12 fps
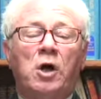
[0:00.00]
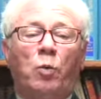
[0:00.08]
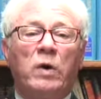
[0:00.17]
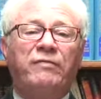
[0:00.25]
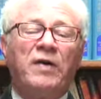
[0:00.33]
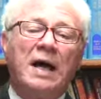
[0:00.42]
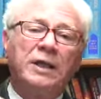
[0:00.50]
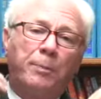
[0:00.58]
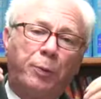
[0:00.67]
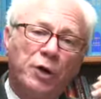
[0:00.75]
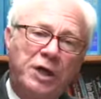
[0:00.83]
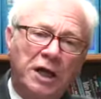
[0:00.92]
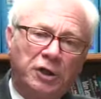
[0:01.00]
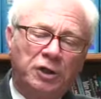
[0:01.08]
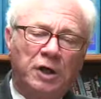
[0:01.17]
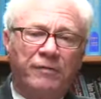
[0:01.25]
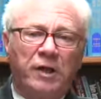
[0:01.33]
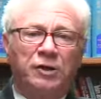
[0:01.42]
we find the
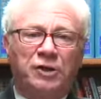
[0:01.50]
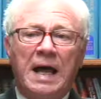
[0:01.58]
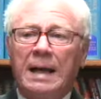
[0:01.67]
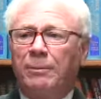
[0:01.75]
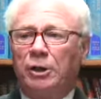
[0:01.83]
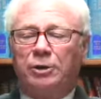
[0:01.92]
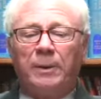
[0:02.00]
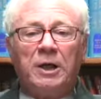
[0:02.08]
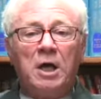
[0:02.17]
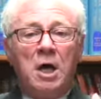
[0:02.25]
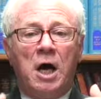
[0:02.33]
prediction of the establishment